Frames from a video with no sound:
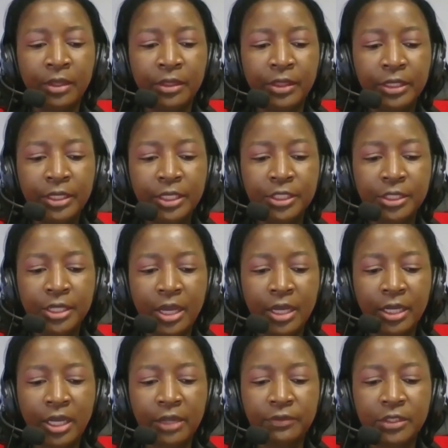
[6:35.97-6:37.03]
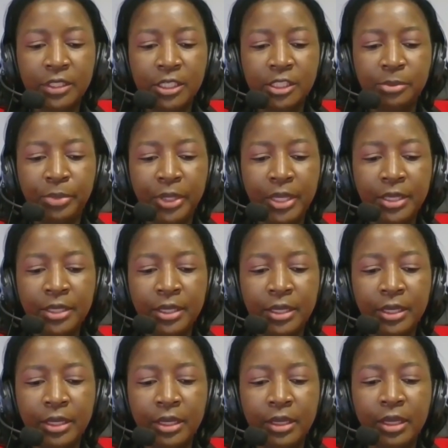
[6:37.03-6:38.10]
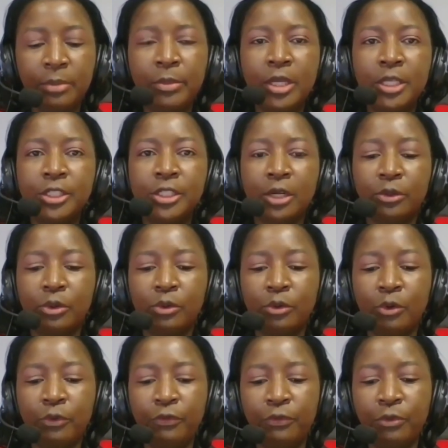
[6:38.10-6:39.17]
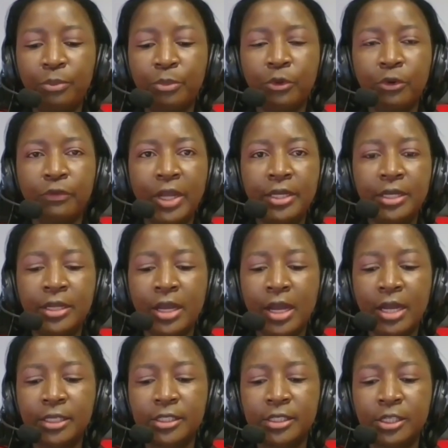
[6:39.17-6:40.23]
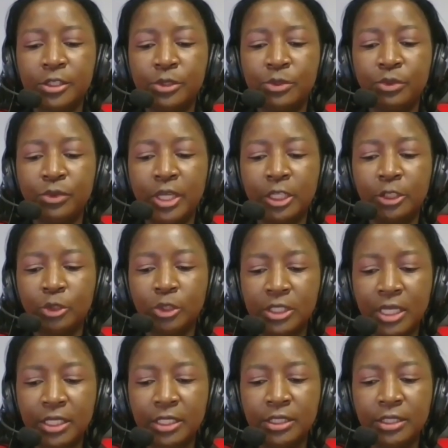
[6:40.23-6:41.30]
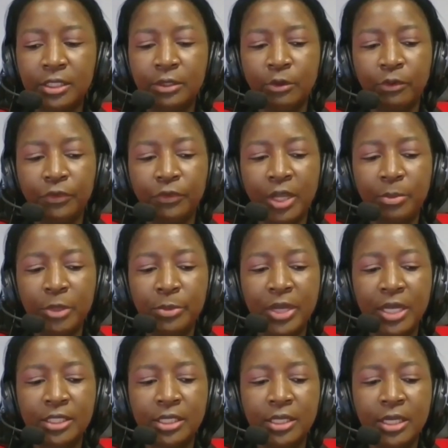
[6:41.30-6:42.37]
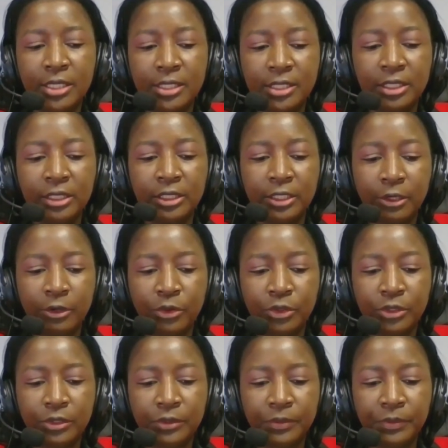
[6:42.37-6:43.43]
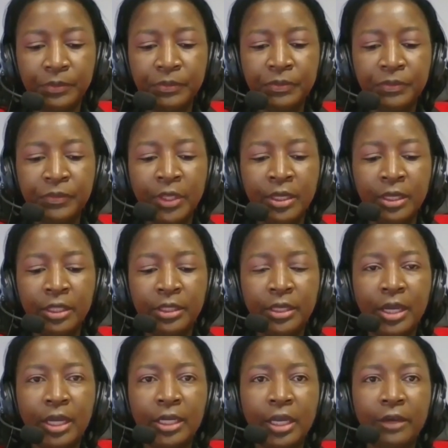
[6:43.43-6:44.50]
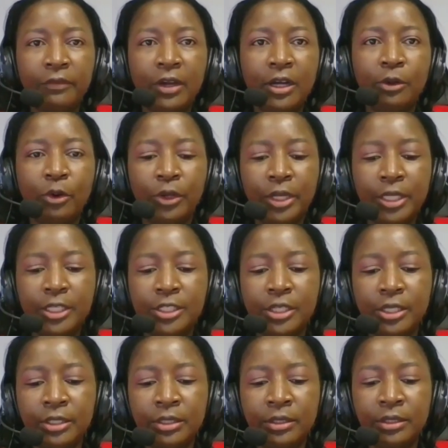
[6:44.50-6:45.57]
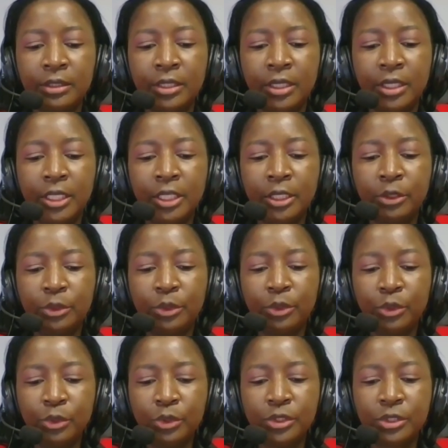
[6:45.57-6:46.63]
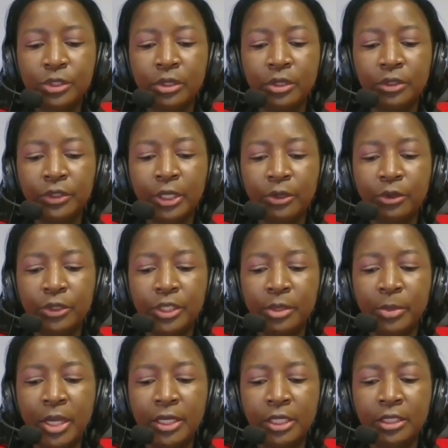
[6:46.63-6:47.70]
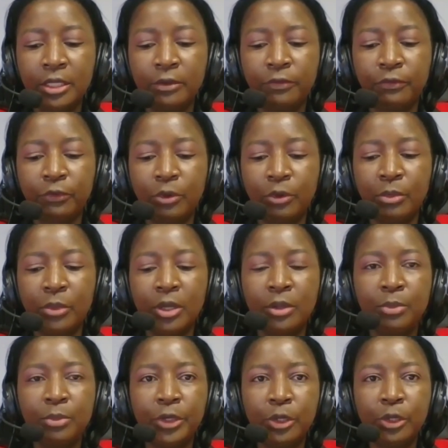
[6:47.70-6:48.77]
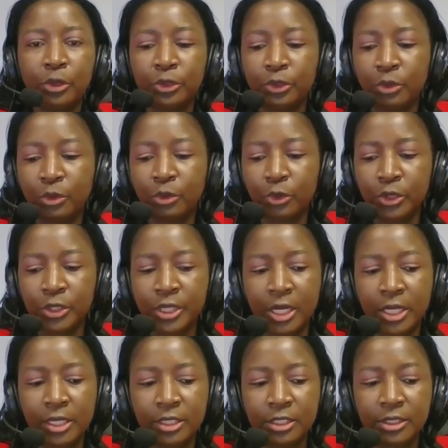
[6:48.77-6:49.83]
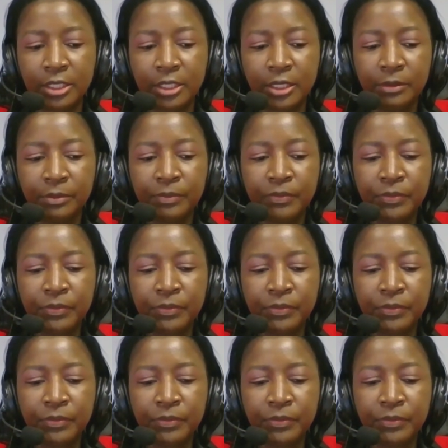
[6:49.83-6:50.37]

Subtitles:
The National Archives is playing a major role of providing access to the totality of Namibia's history record. The archival collection includes records emanating from pre-colonial history,